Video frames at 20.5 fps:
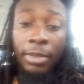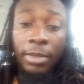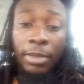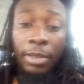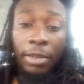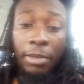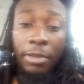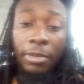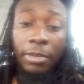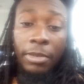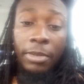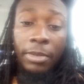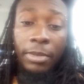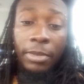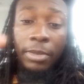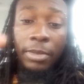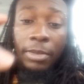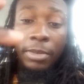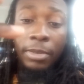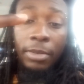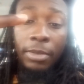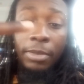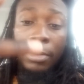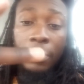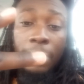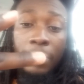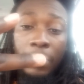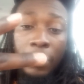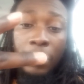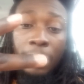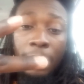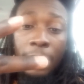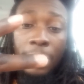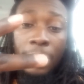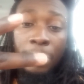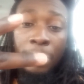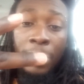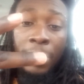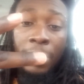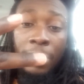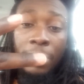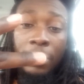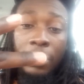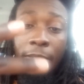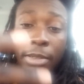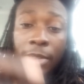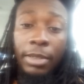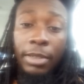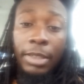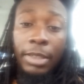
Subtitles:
So, peace.